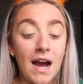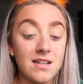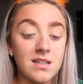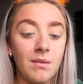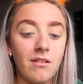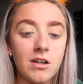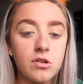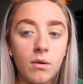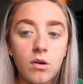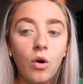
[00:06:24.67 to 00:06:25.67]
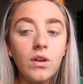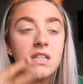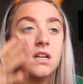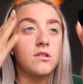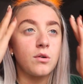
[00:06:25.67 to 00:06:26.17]
asking me, right? So all
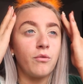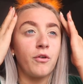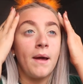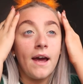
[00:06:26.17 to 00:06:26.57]
these things are going through my